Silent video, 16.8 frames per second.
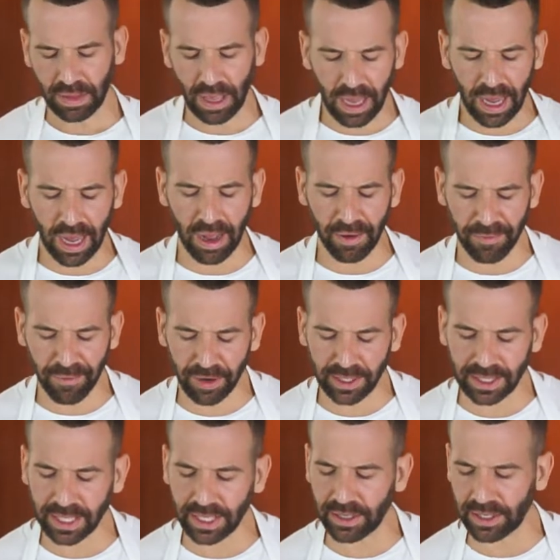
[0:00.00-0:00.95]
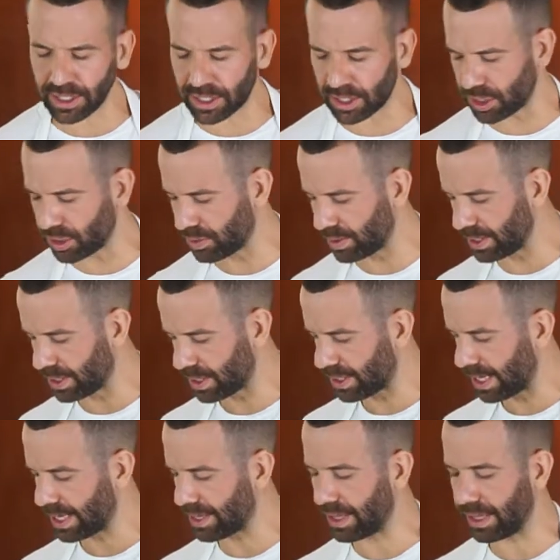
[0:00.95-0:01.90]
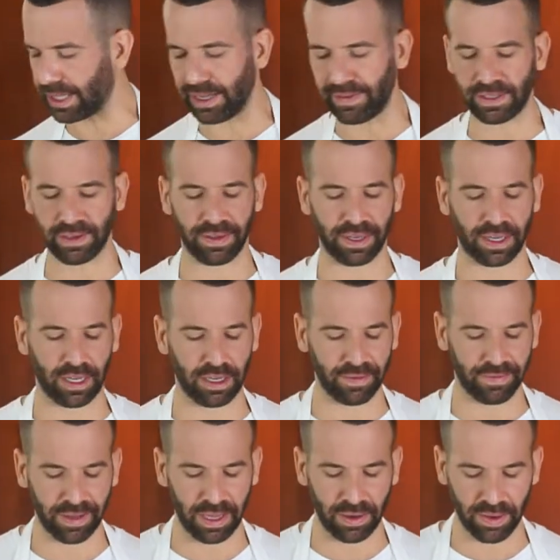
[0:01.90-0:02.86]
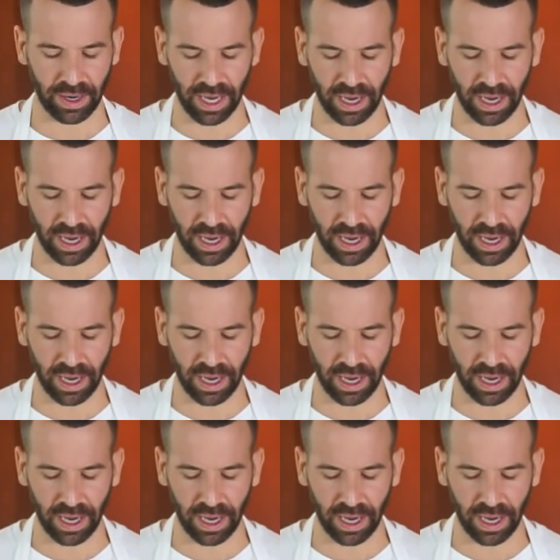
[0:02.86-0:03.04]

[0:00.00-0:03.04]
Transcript: First thing you need to do is to take the leaves of the cauliflower